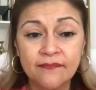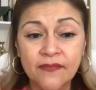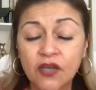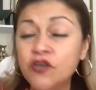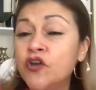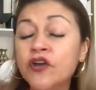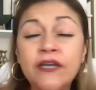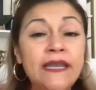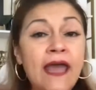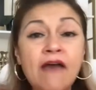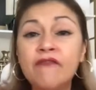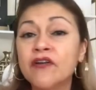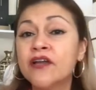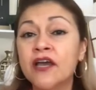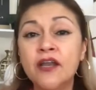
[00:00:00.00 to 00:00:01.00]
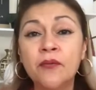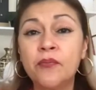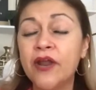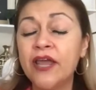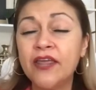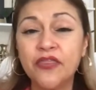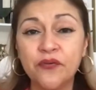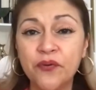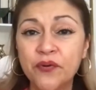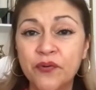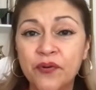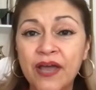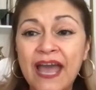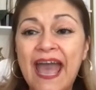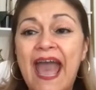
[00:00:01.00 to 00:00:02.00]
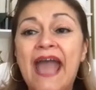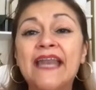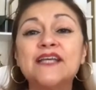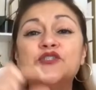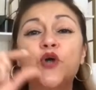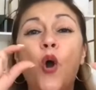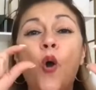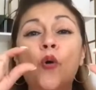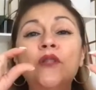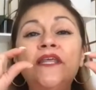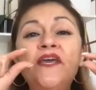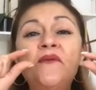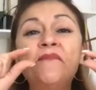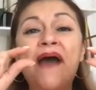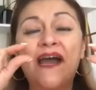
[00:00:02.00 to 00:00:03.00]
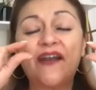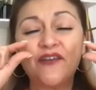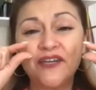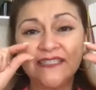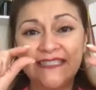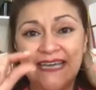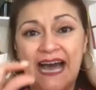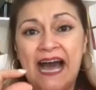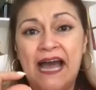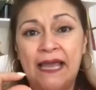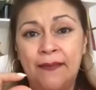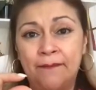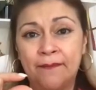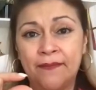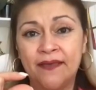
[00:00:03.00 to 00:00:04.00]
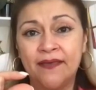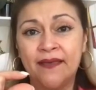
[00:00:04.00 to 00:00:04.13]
You're never going to break through. And it's only a matter of time